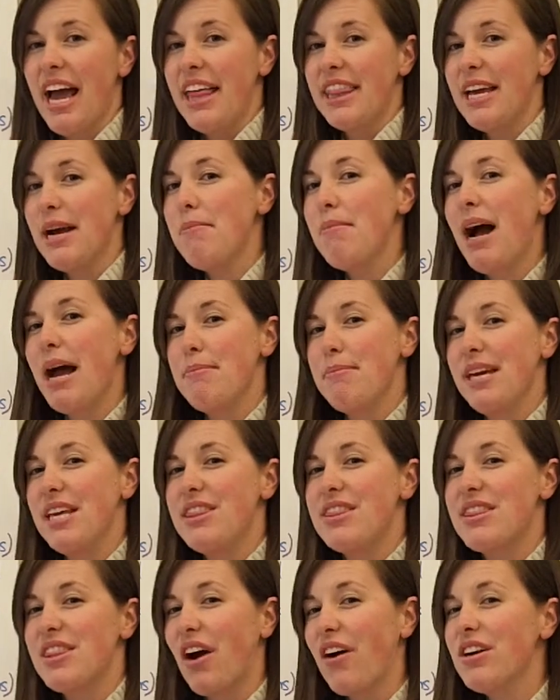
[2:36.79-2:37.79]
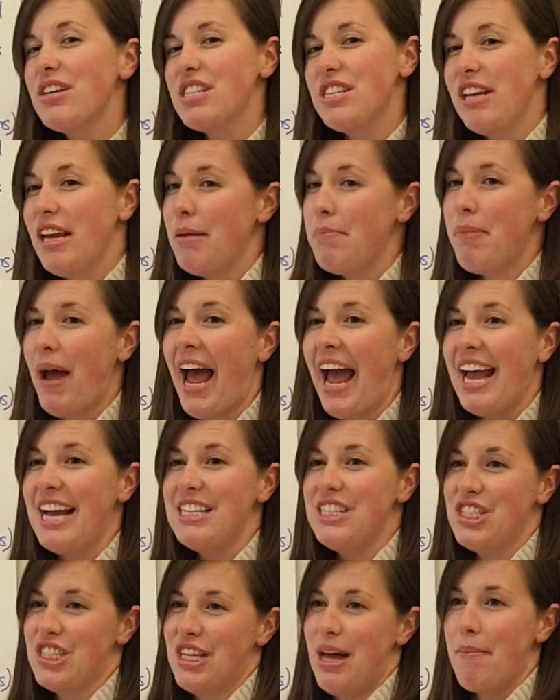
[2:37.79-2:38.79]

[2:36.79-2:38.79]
There might be 13 pages